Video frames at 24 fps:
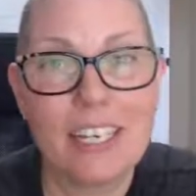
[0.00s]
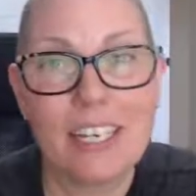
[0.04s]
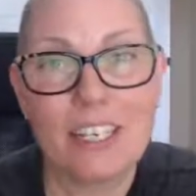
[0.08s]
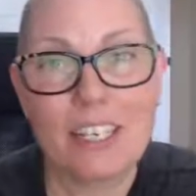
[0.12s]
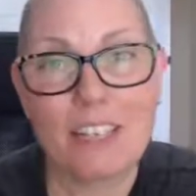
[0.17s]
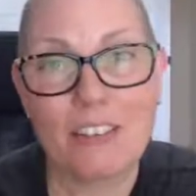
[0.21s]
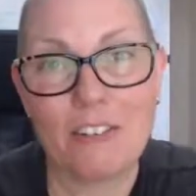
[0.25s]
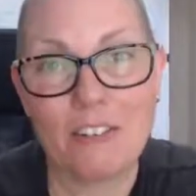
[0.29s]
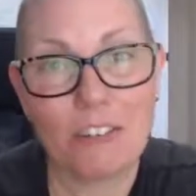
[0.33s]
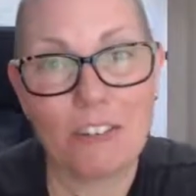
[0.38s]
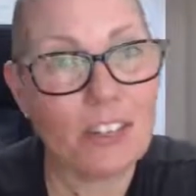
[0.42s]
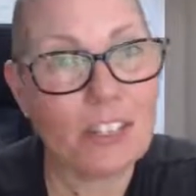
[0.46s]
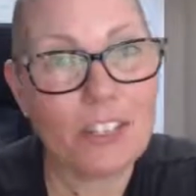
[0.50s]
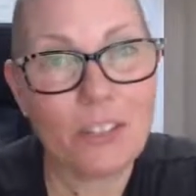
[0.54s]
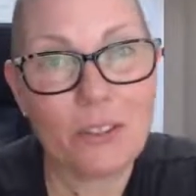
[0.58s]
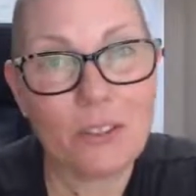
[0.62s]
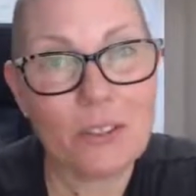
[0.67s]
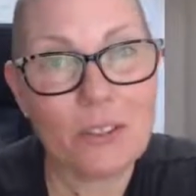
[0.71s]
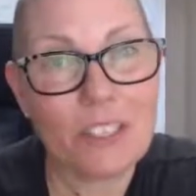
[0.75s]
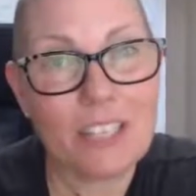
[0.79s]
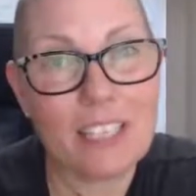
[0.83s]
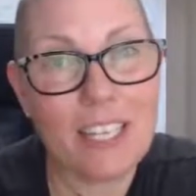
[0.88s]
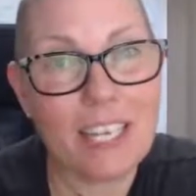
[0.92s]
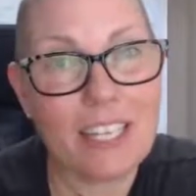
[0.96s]
Convert
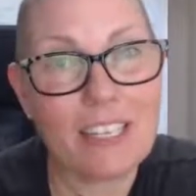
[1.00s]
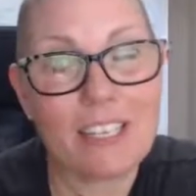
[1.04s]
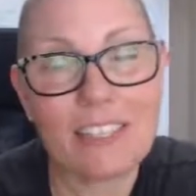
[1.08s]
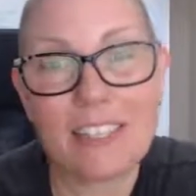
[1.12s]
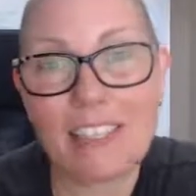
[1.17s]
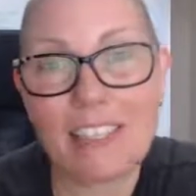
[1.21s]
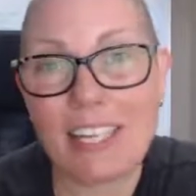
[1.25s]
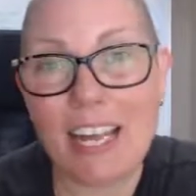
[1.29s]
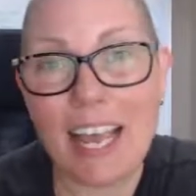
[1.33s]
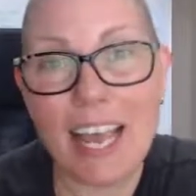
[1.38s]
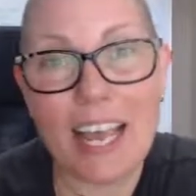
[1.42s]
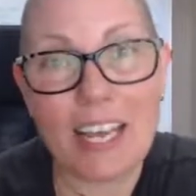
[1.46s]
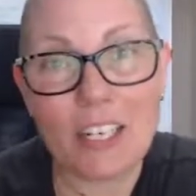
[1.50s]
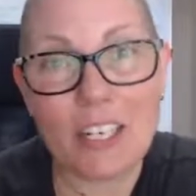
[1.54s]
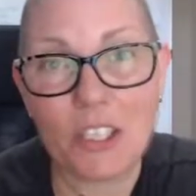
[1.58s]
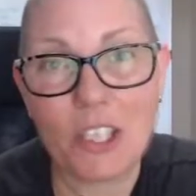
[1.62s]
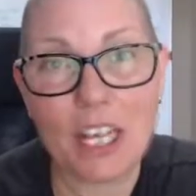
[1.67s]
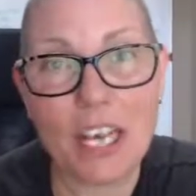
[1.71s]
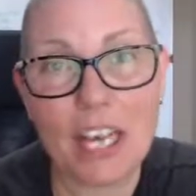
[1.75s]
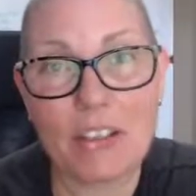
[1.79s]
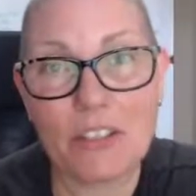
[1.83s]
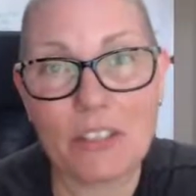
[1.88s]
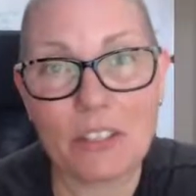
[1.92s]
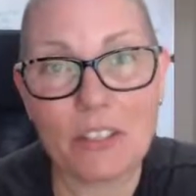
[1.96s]
those sales and actually
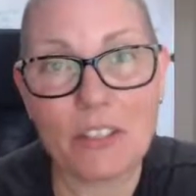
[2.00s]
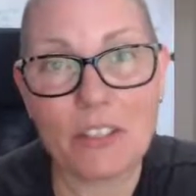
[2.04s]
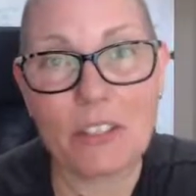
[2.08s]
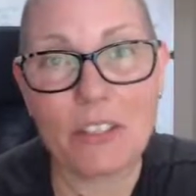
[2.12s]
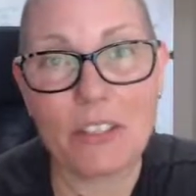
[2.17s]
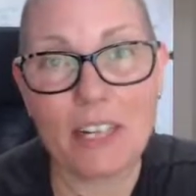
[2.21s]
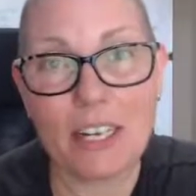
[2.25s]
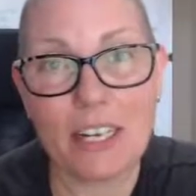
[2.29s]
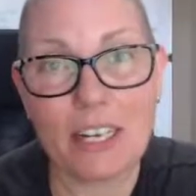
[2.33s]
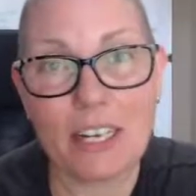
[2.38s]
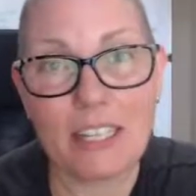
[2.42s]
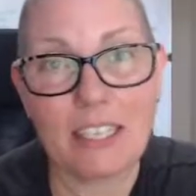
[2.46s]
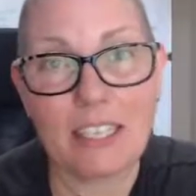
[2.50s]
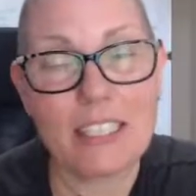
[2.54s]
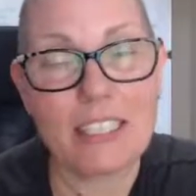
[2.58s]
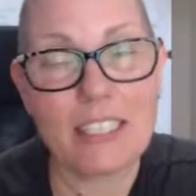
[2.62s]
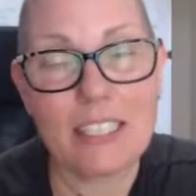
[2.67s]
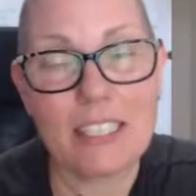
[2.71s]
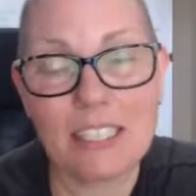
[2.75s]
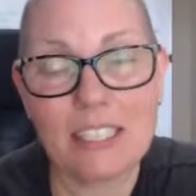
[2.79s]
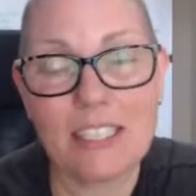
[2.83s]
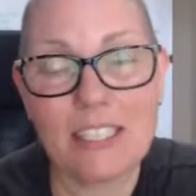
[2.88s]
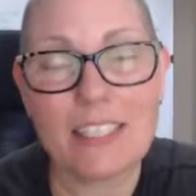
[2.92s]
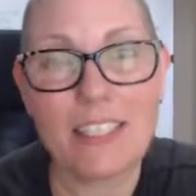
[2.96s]
have a uh,
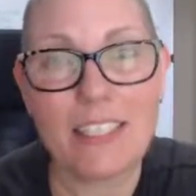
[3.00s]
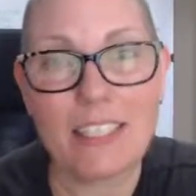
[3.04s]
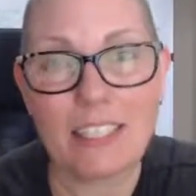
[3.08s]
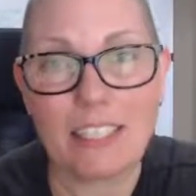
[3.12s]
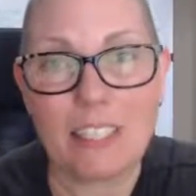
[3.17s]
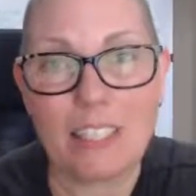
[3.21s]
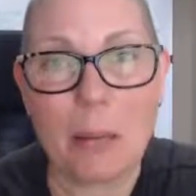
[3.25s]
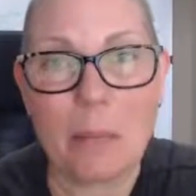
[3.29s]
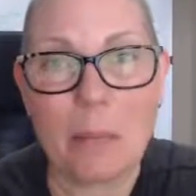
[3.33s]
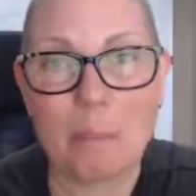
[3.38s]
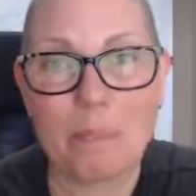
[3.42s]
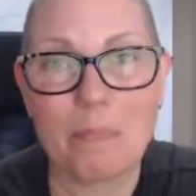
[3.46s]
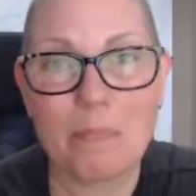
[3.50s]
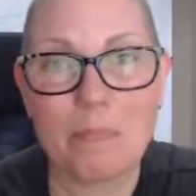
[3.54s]
consistent income.